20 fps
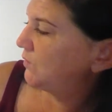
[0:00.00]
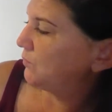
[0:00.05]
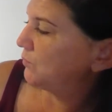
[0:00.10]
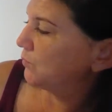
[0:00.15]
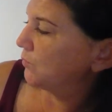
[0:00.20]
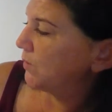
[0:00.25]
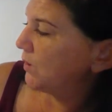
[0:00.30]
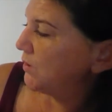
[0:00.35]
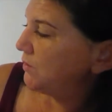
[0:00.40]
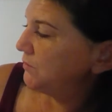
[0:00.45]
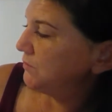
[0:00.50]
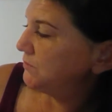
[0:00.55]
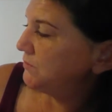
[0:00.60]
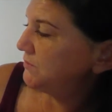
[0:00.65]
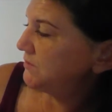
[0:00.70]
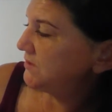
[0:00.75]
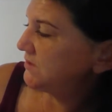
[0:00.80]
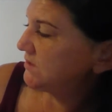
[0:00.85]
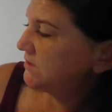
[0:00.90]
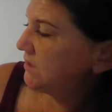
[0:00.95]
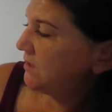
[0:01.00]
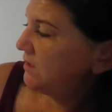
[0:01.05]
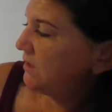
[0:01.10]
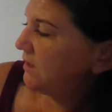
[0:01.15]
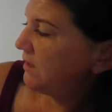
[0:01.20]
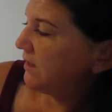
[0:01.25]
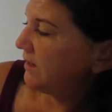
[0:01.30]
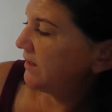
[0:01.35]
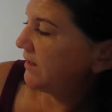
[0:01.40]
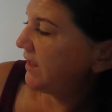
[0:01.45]
Rows,
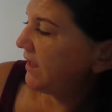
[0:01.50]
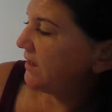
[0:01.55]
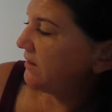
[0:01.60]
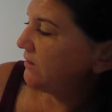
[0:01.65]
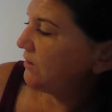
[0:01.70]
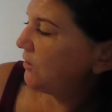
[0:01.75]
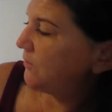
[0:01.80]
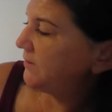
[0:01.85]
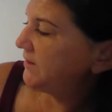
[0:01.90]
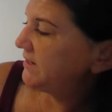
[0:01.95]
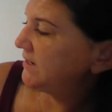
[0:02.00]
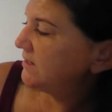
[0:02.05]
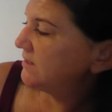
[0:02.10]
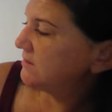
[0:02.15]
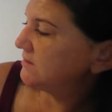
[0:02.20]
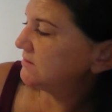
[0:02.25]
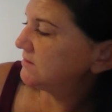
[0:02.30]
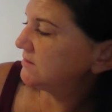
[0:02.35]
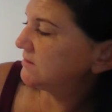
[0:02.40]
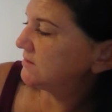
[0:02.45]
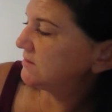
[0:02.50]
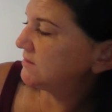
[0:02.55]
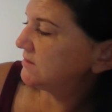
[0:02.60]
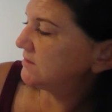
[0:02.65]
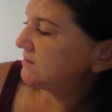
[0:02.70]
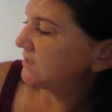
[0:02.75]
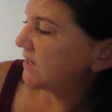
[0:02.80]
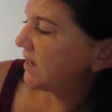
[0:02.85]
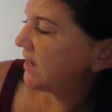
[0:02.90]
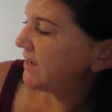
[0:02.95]
again, going
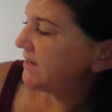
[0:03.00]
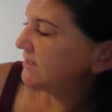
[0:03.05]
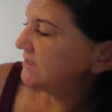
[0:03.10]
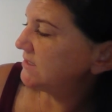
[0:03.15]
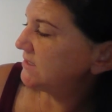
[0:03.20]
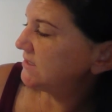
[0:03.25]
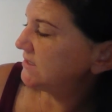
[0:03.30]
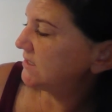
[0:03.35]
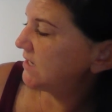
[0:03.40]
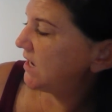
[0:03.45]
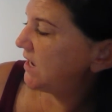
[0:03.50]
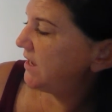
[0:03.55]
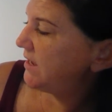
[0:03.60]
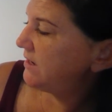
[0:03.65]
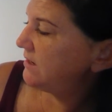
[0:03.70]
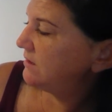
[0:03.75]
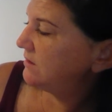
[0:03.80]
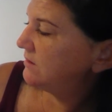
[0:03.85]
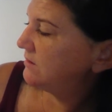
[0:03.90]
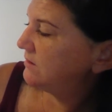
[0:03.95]
side to side,